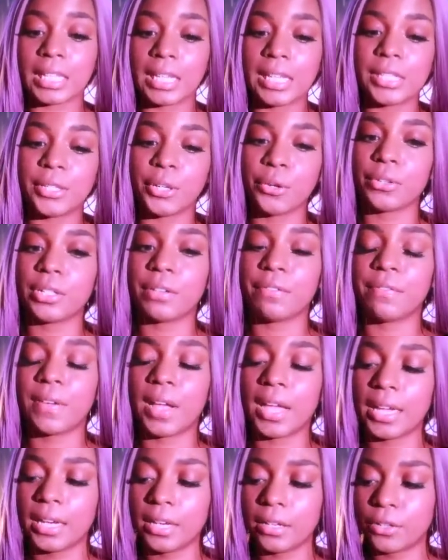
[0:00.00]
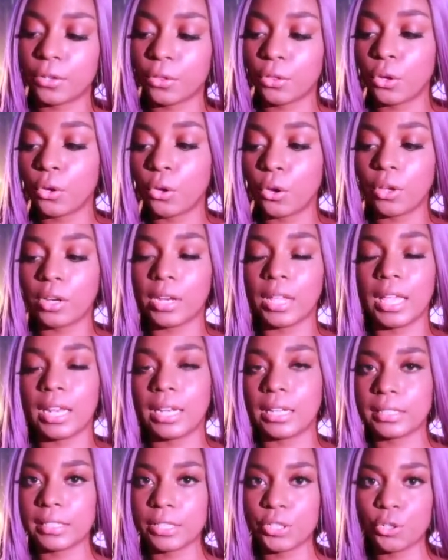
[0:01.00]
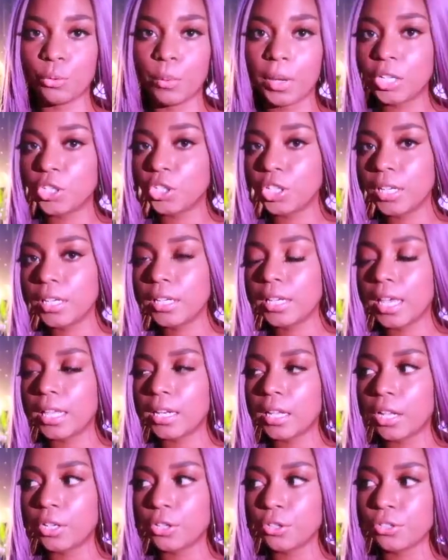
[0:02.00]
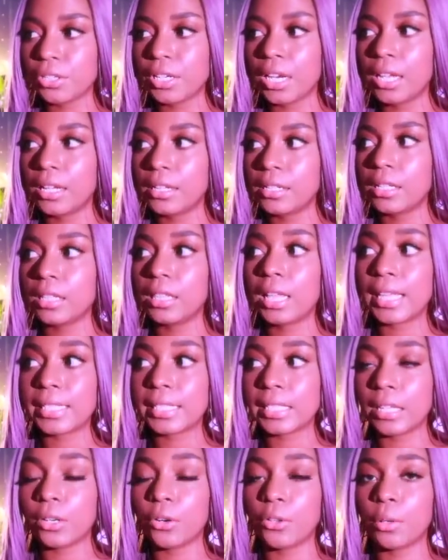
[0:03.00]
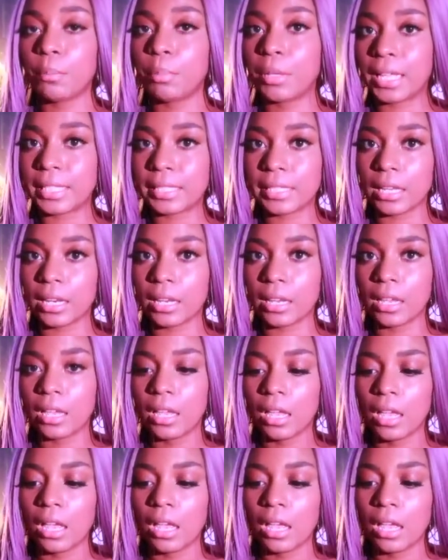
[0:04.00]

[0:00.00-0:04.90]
easier to find the good in a situation and understand the lesson or the blessing.